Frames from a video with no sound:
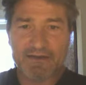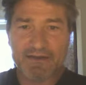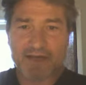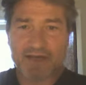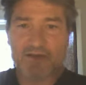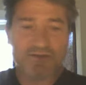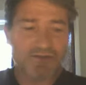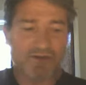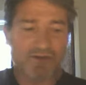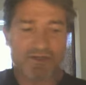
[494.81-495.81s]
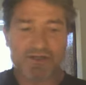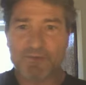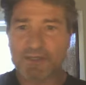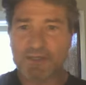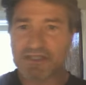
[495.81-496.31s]
And I also know that there
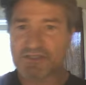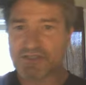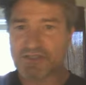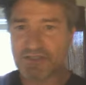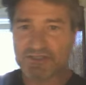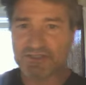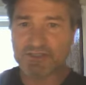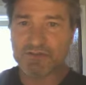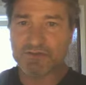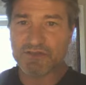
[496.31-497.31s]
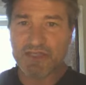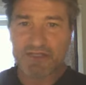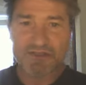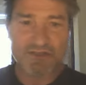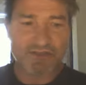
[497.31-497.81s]
have been insertions to,
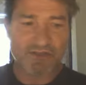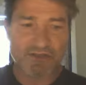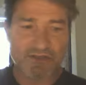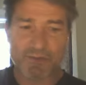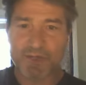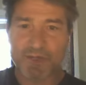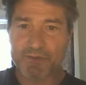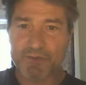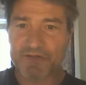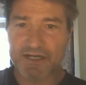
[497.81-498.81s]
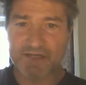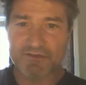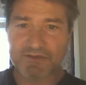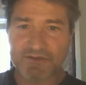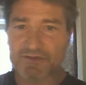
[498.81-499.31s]
to there have been people trying
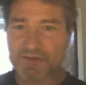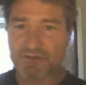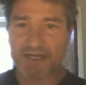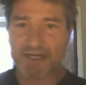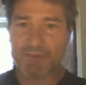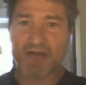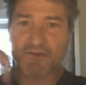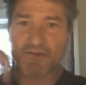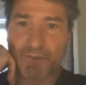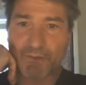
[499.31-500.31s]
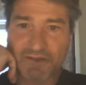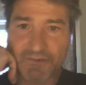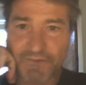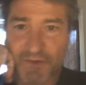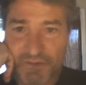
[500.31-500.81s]
to, to, to write apocryphal books
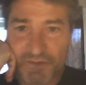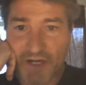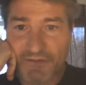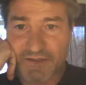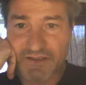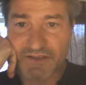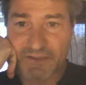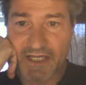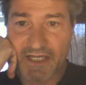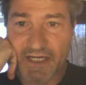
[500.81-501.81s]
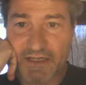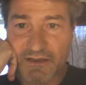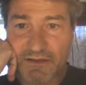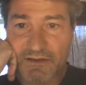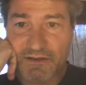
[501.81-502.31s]
and false prophets since the beginning.
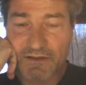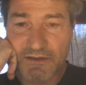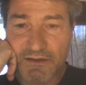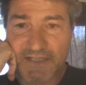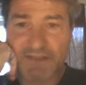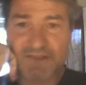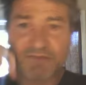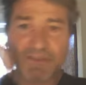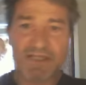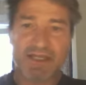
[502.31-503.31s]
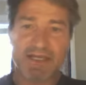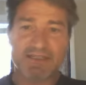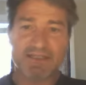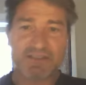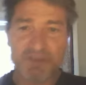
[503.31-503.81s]
That doesn't mean that I
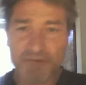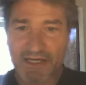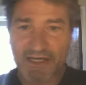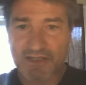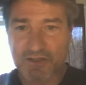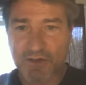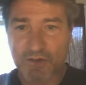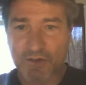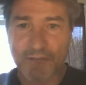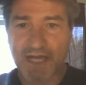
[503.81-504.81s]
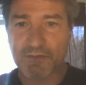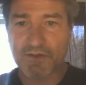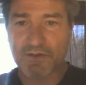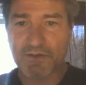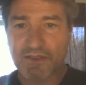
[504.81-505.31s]
discredit the total
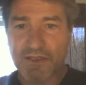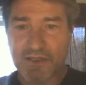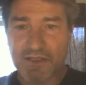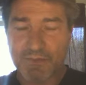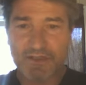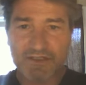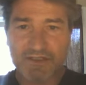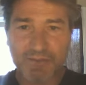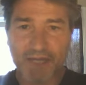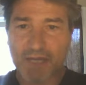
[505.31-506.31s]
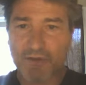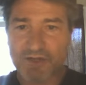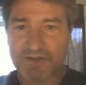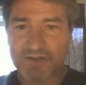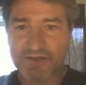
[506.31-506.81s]
Bible, because the Bible
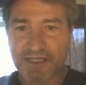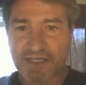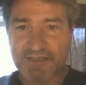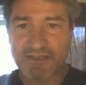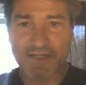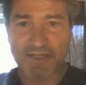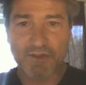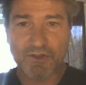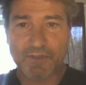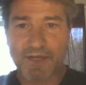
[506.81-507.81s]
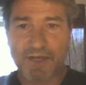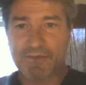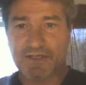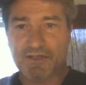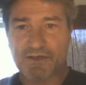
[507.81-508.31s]
also says that they will look
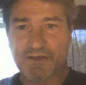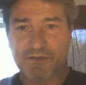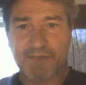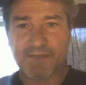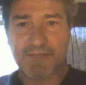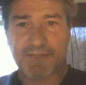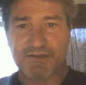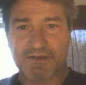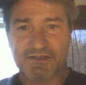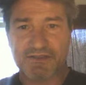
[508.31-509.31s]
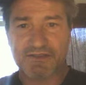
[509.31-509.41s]
upon me whom they pierced.